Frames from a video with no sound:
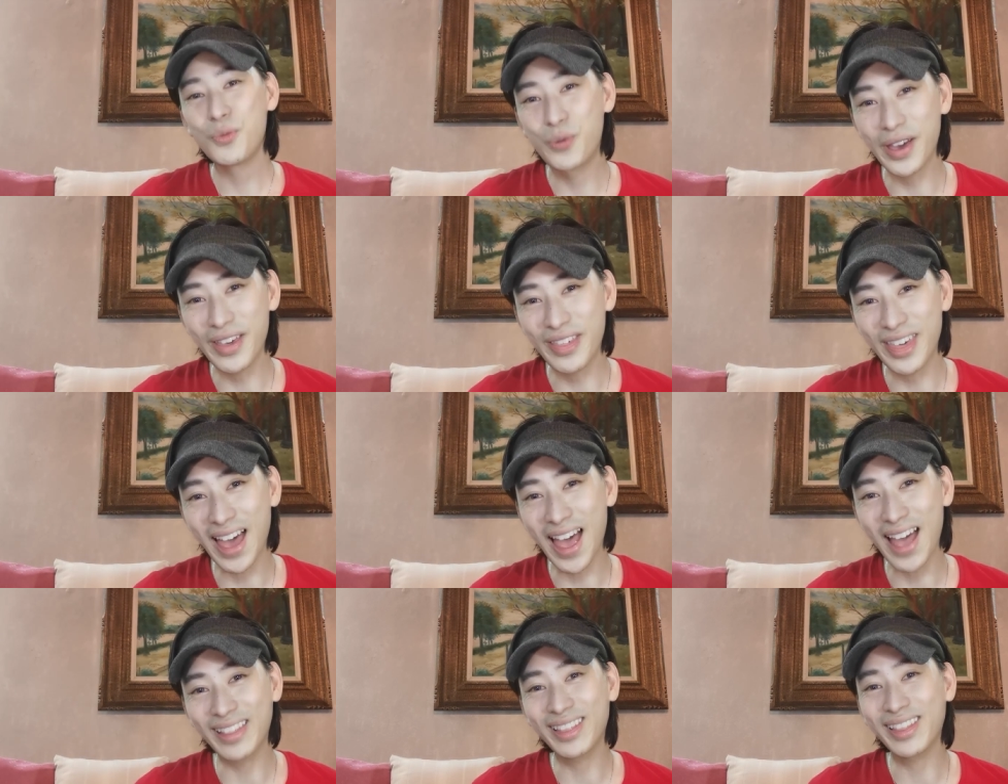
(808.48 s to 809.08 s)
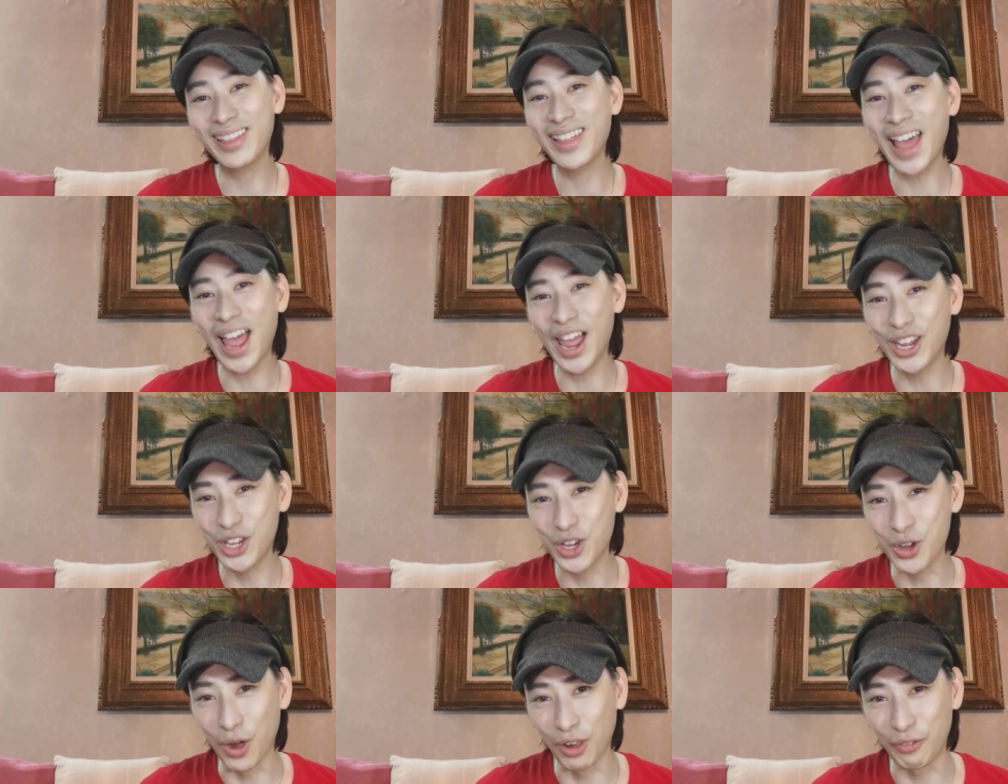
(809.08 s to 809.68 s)
With that,
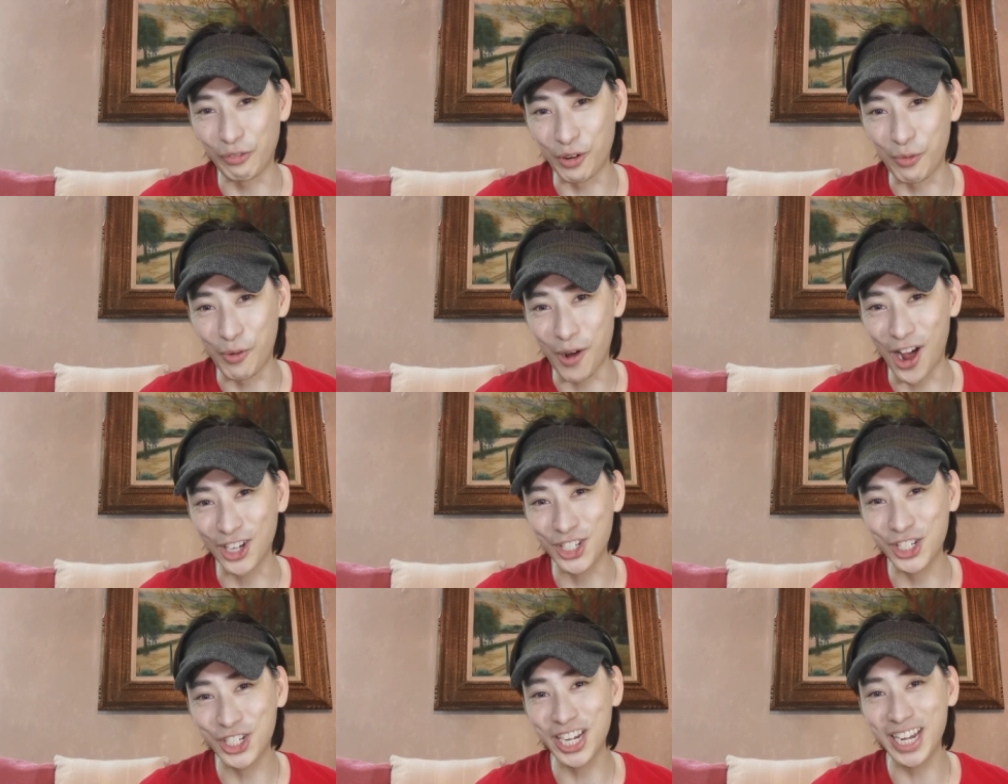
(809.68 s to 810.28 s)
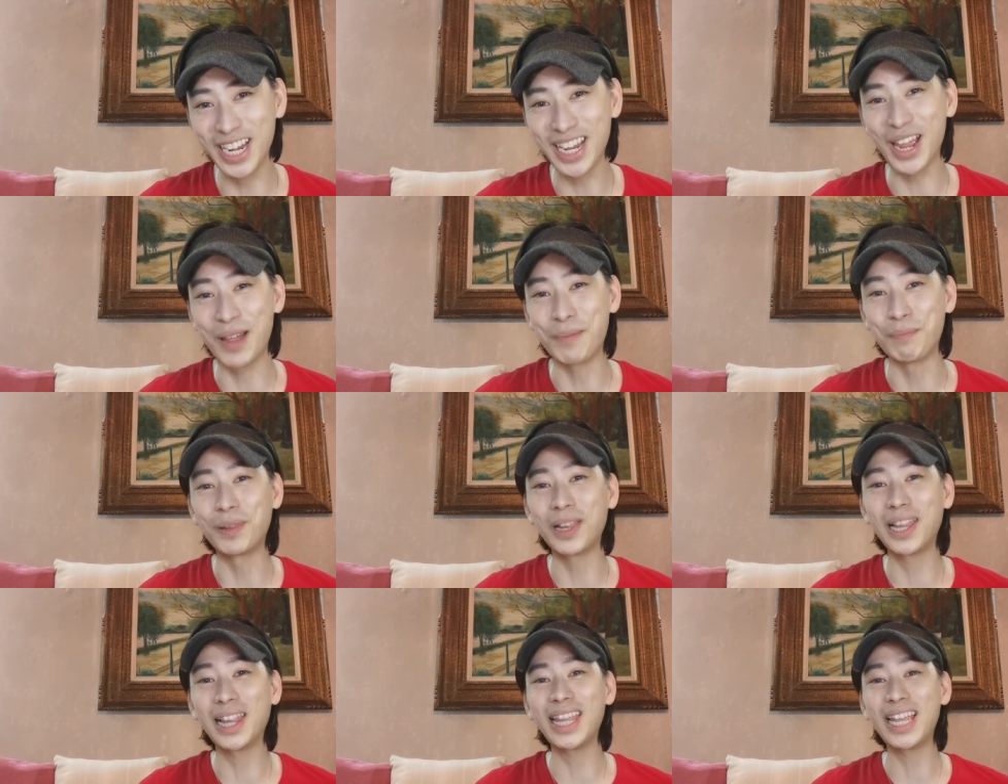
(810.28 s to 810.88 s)
thank you all for watching
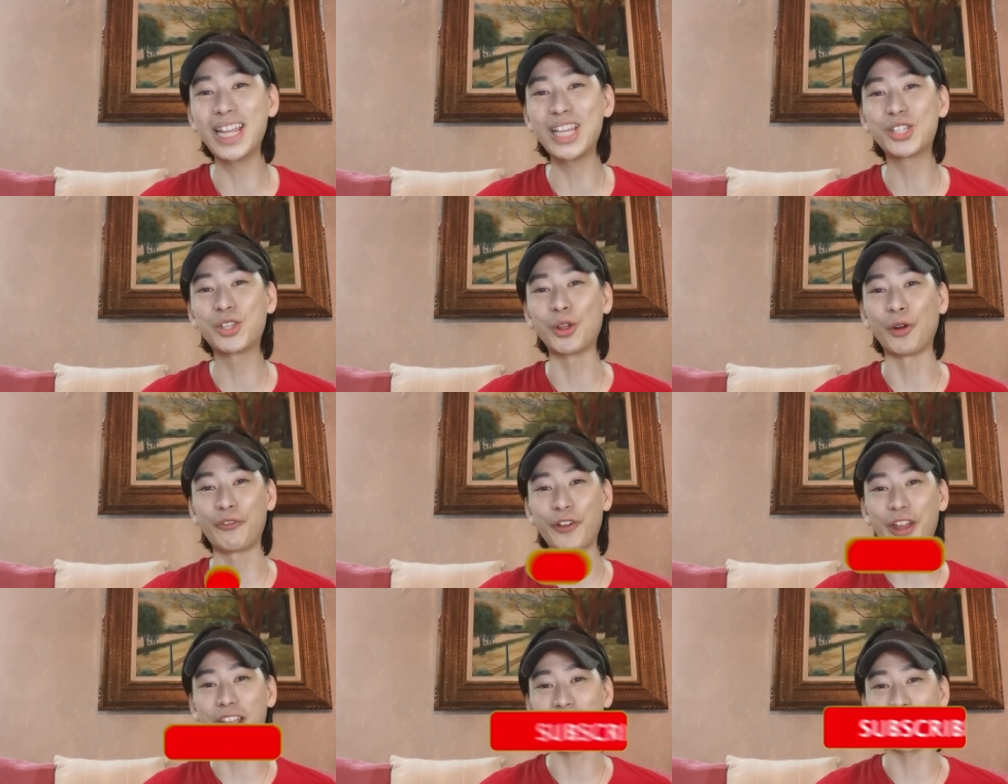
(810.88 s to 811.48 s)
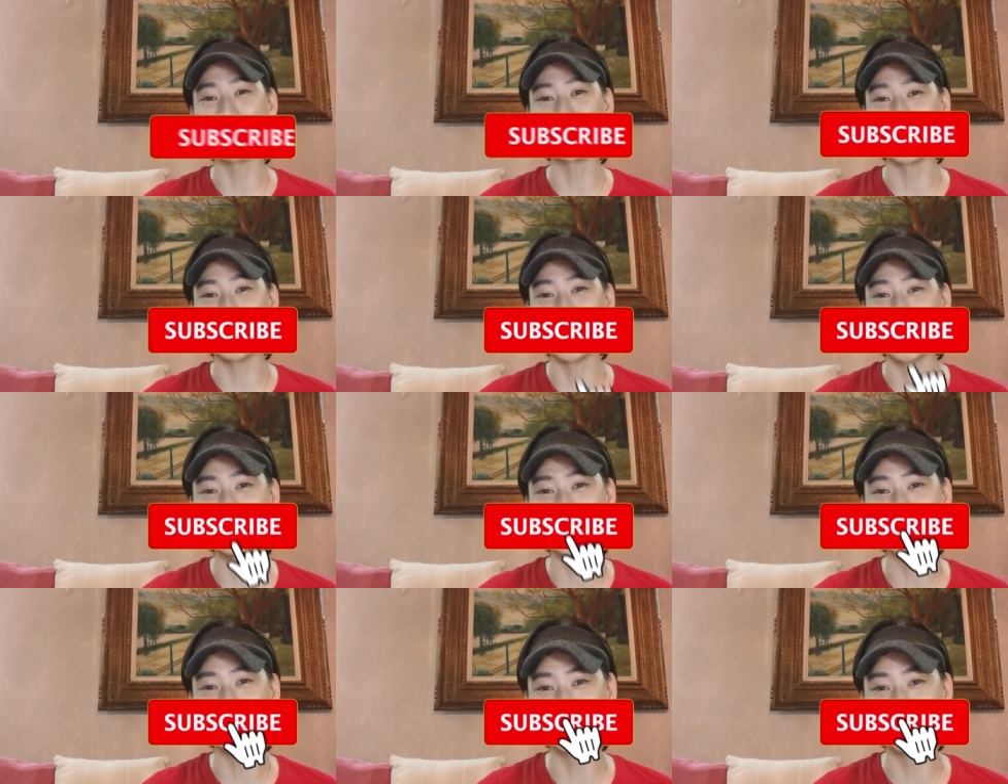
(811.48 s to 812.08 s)
and please don't forget to hit